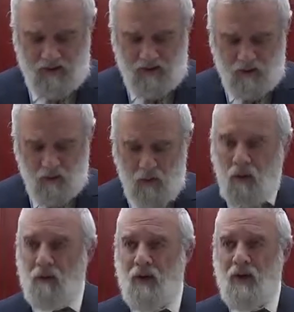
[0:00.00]
So we're
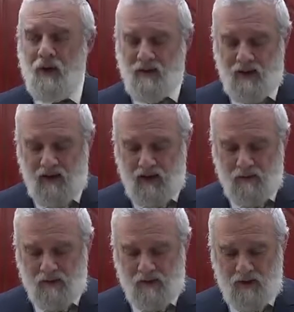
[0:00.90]
holding the
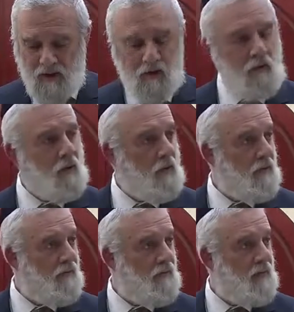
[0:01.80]
letters
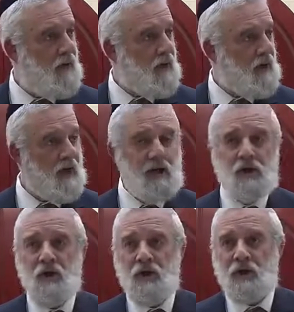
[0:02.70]
Kuf, Resh,
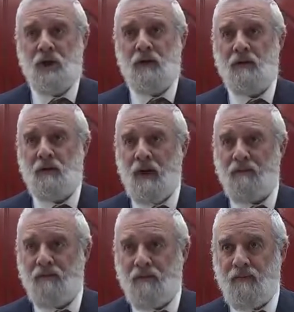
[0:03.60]
Shin,
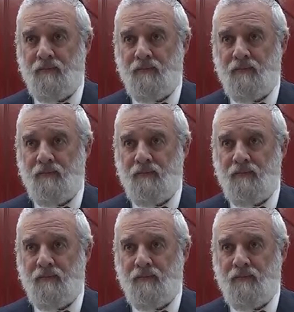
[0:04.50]
Taf.